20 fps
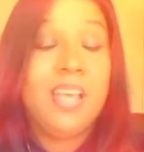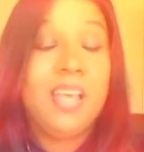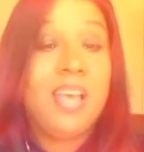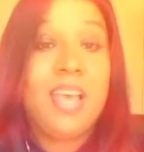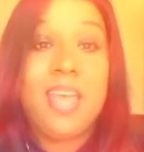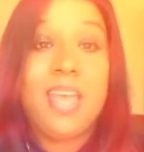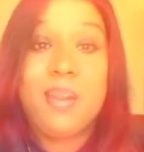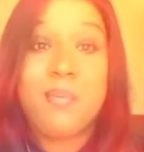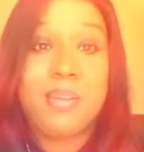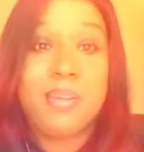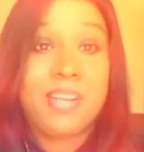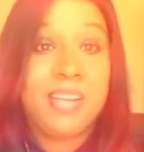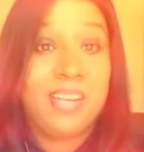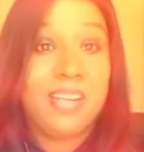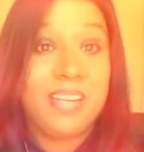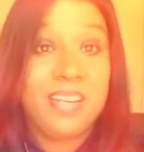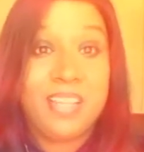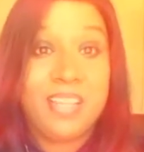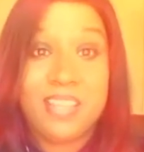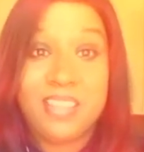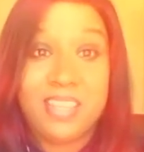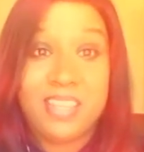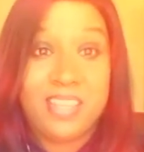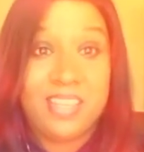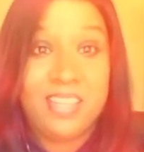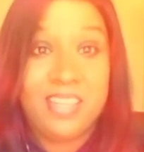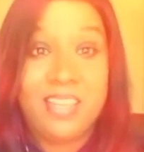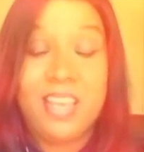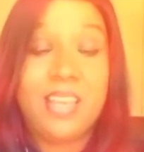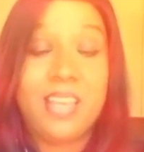I don't want to, nothing.
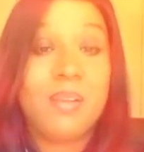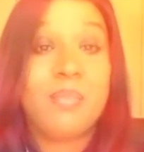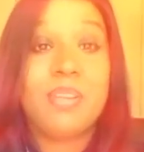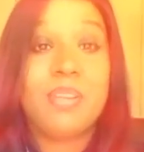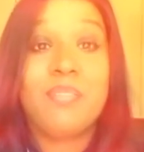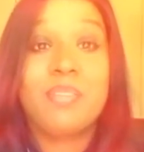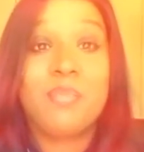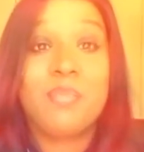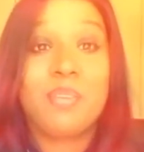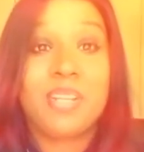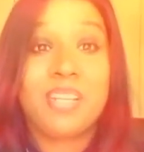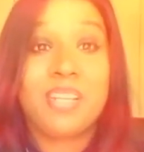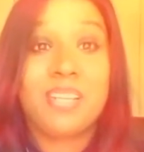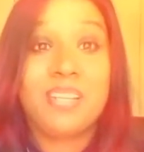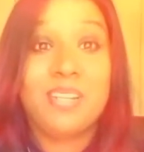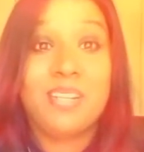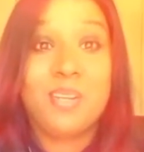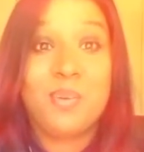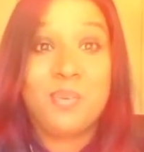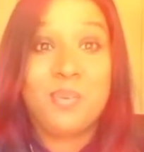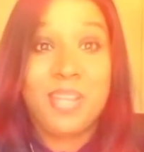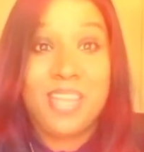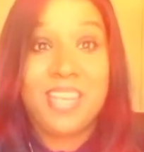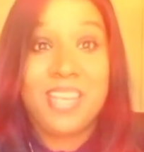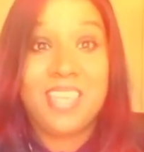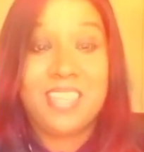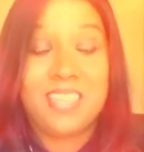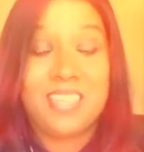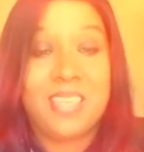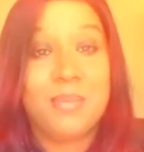I don't even want to know
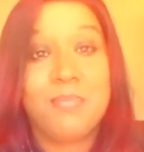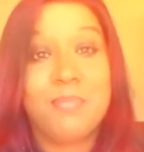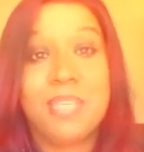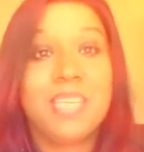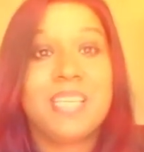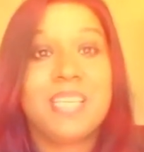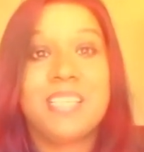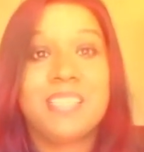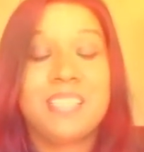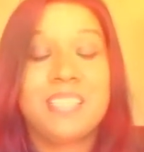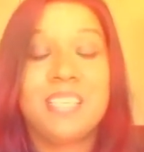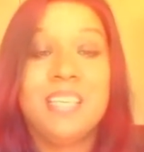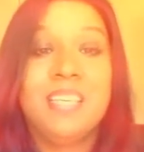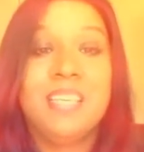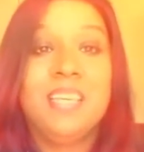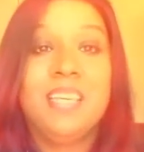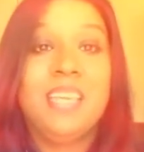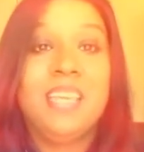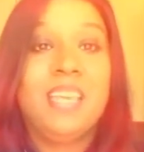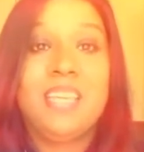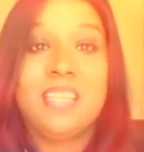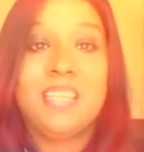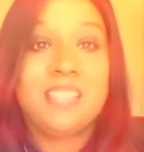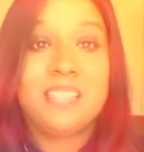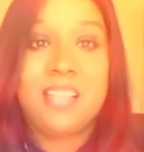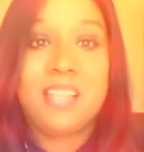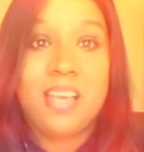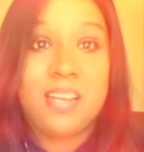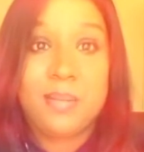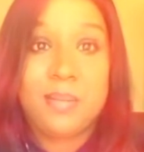anything, because it is
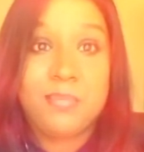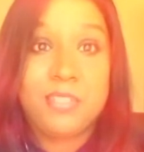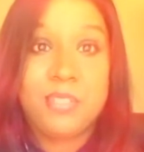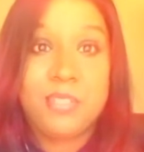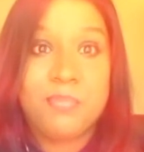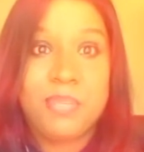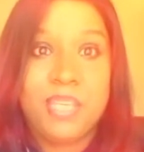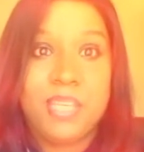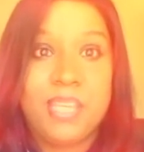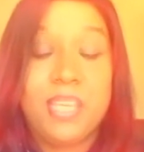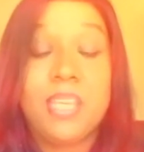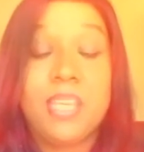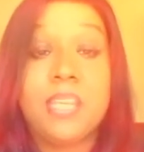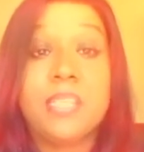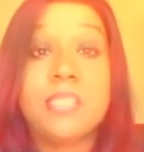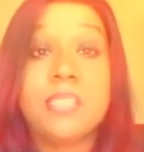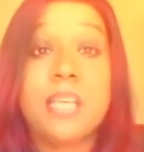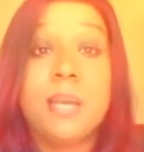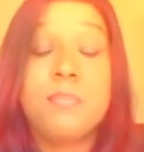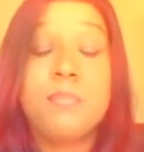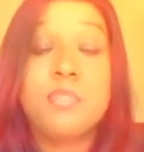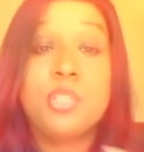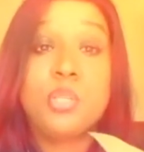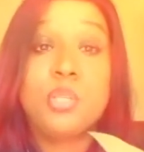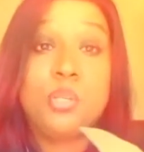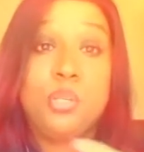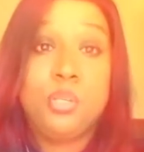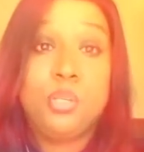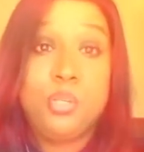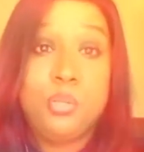not up to me. It is up to
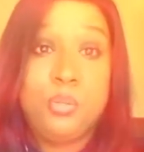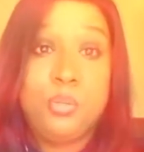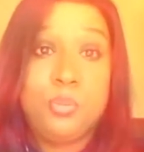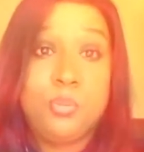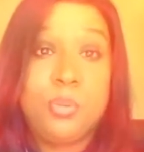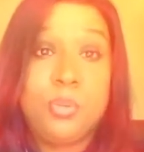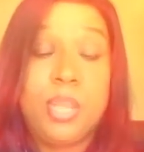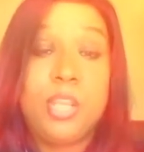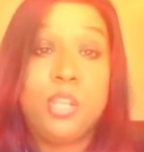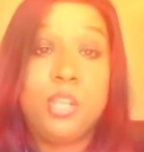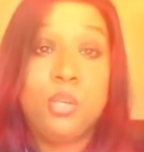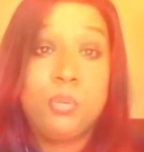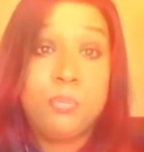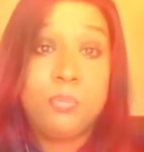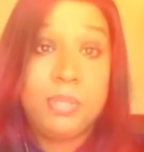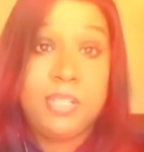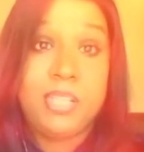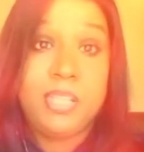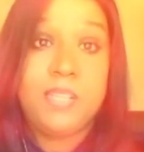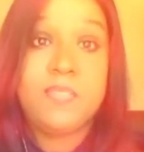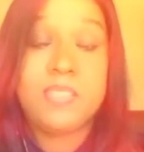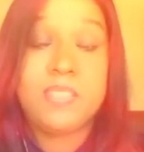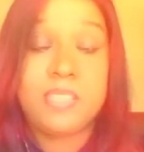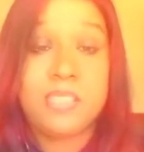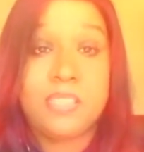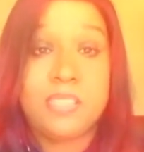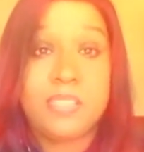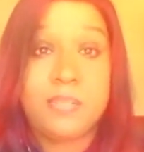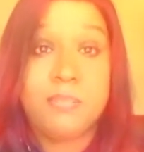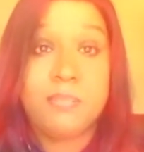you and your belief
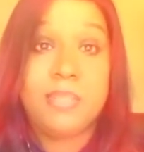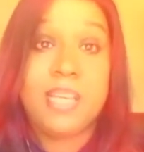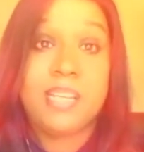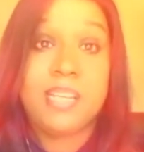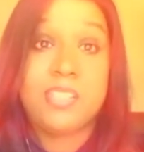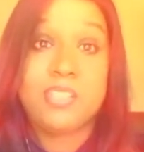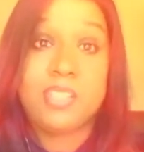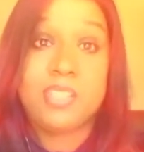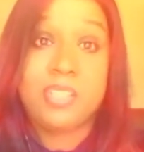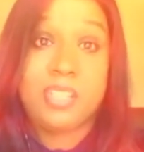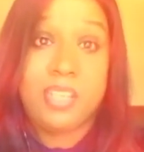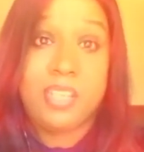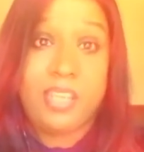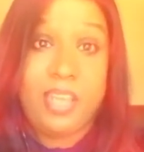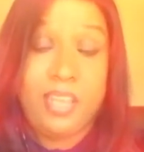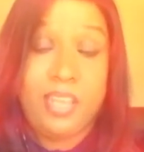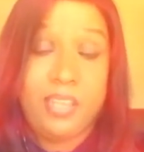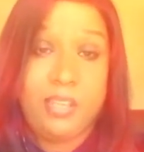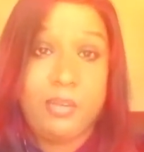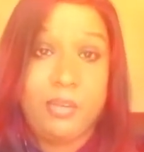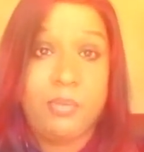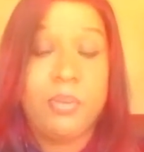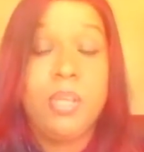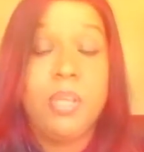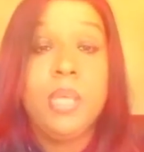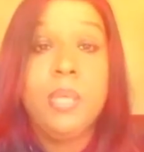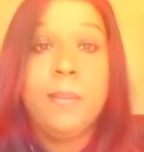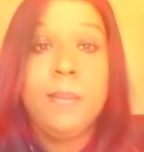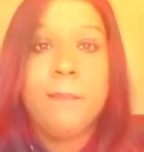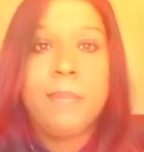system that is going to get you.
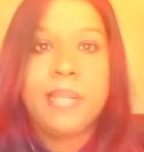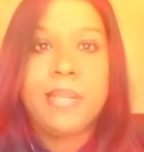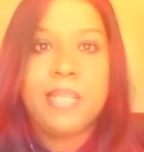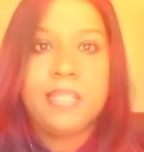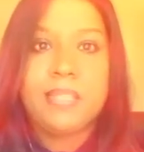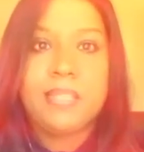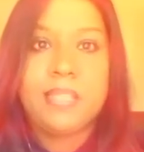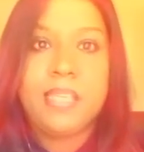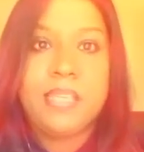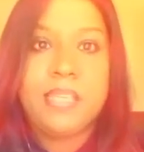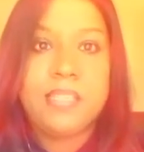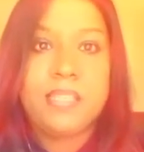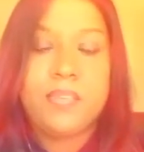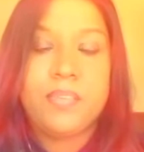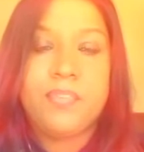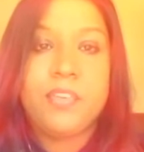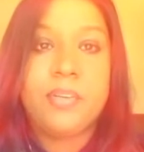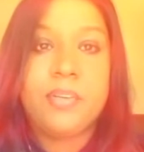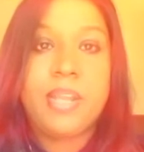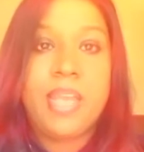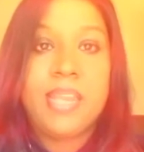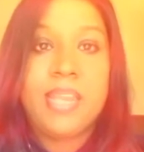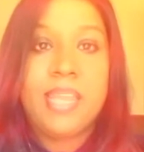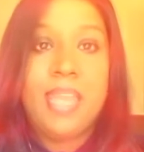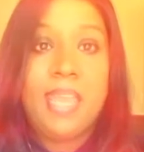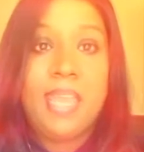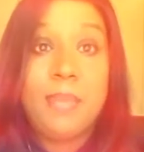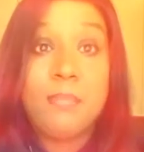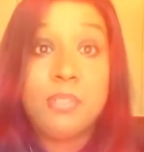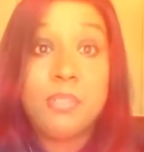But at least if you're not
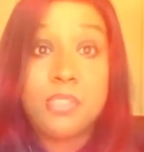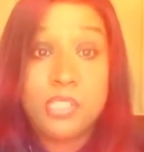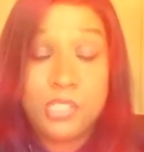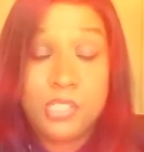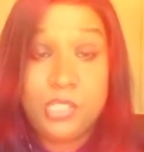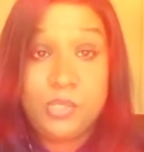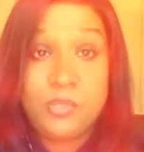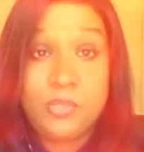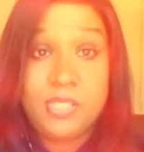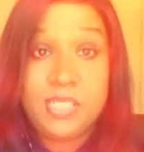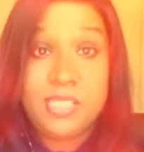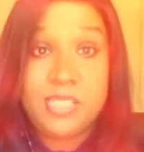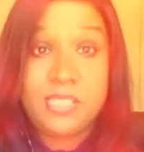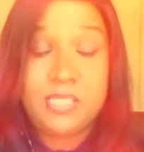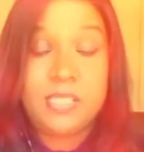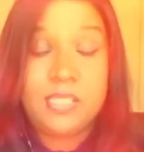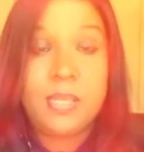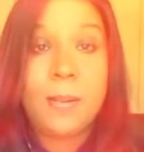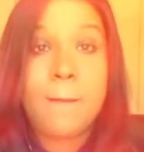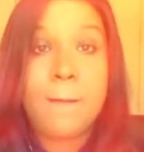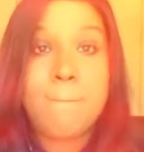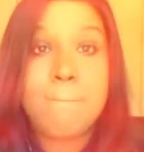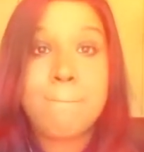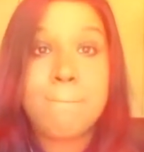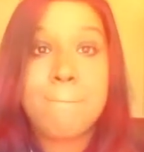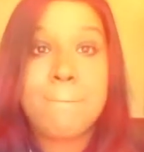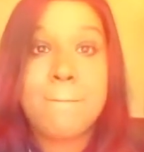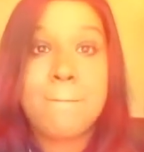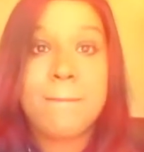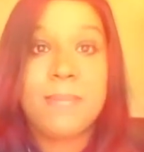able to do this,
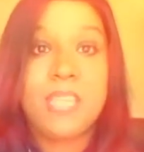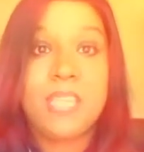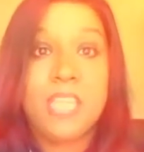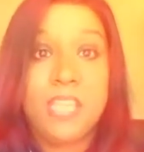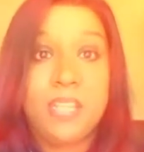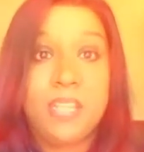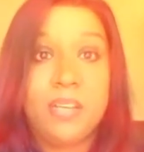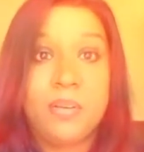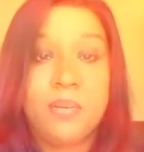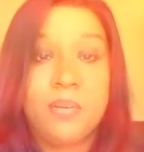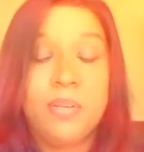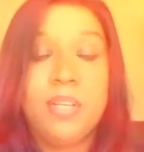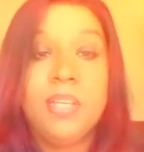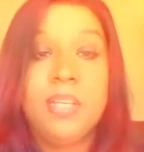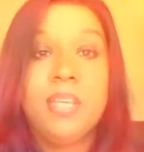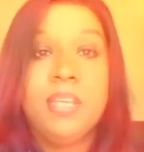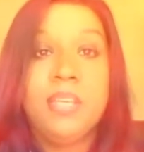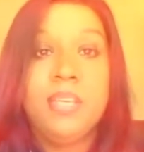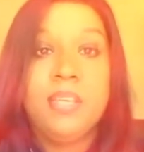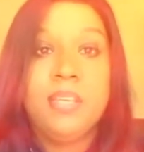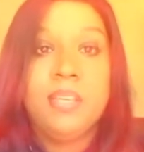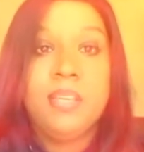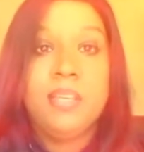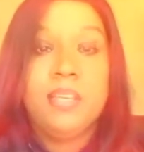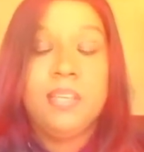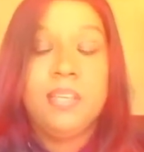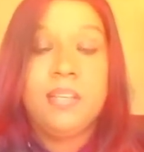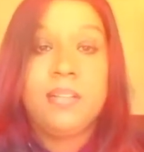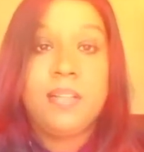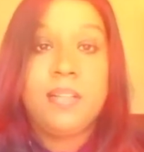you know,
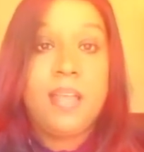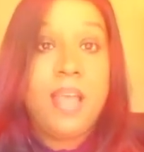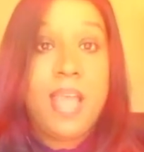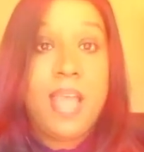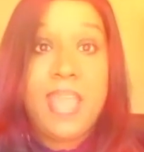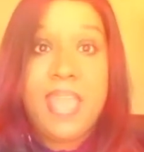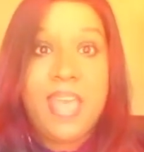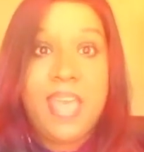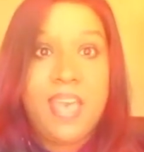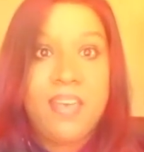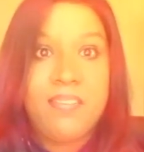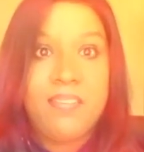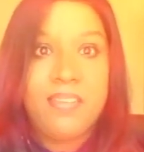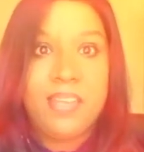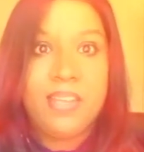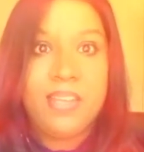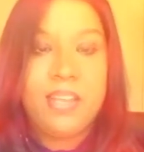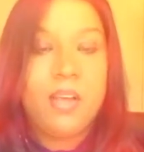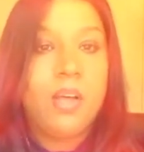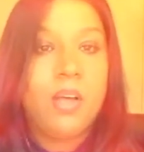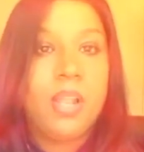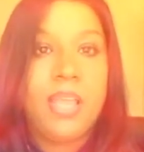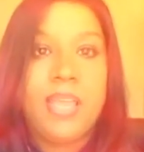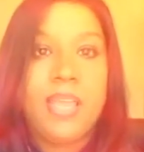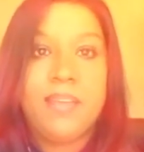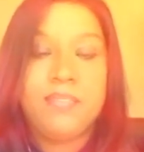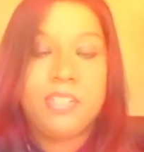I have it. All you